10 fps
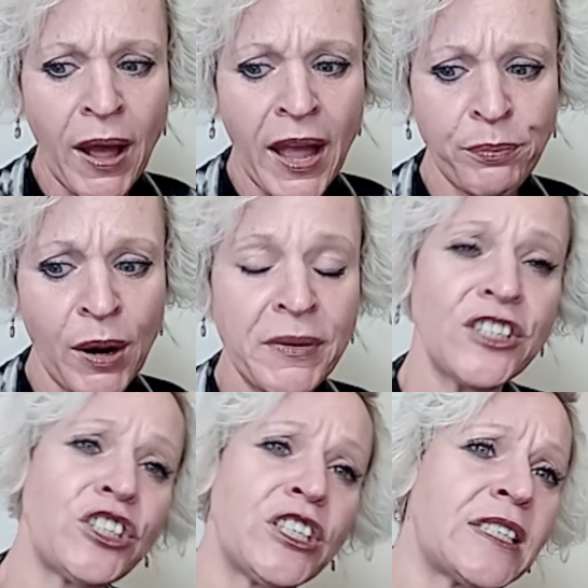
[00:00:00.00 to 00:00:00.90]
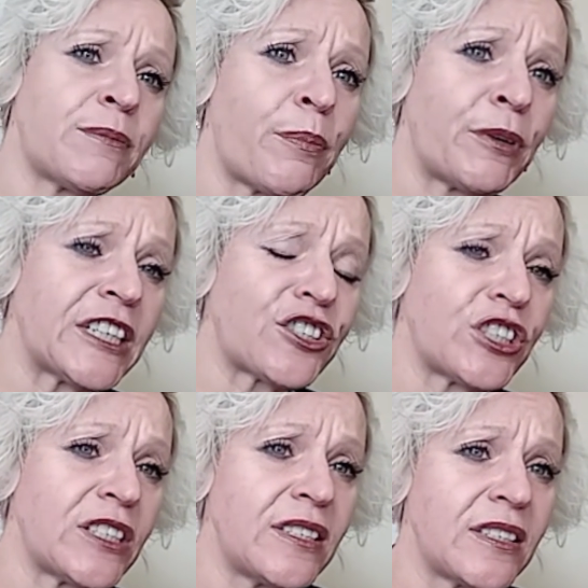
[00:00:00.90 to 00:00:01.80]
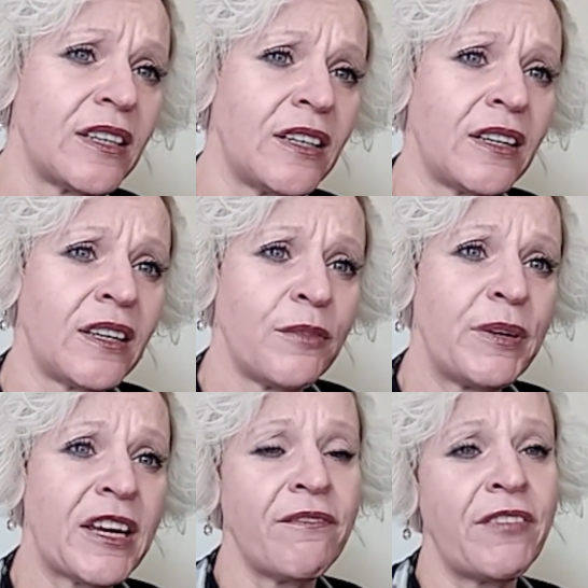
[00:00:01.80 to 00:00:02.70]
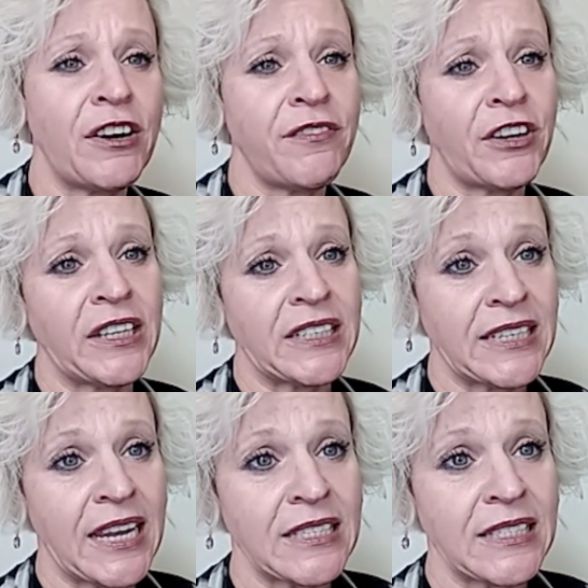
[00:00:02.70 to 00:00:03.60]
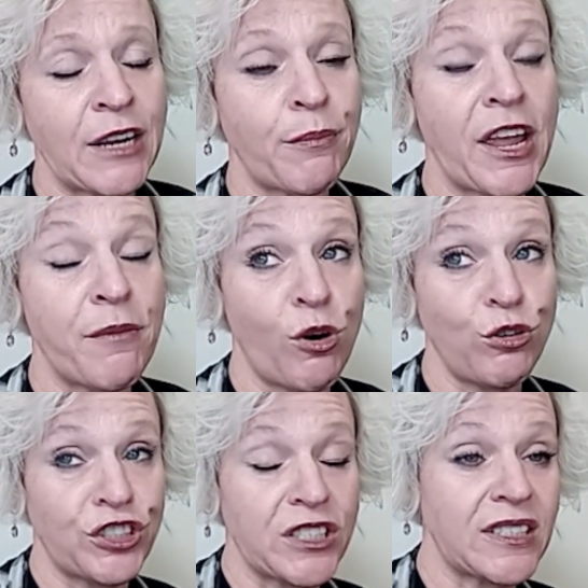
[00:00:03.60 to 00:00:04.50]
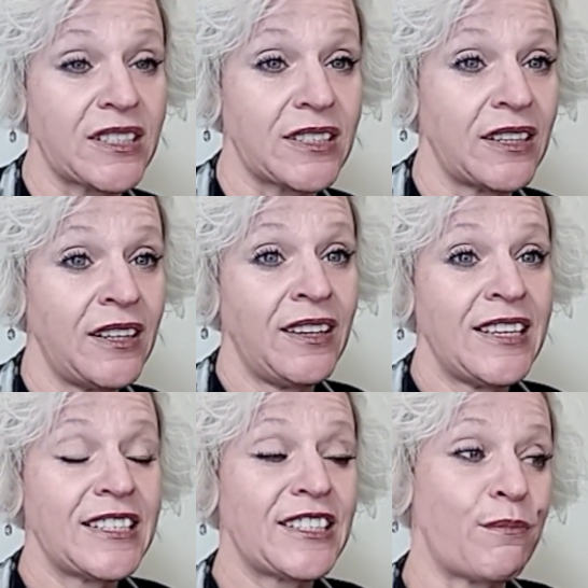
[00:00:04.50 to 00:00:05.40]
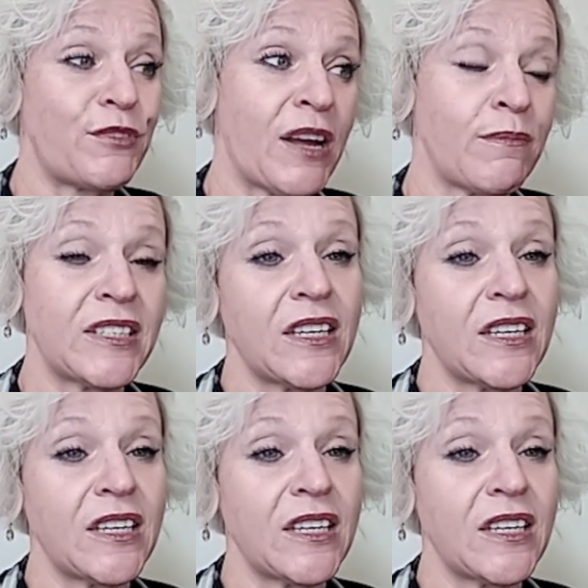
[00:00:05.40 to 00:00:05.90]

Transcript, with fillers: premonitions and my predictions become very, very intense. And my emotions sometimes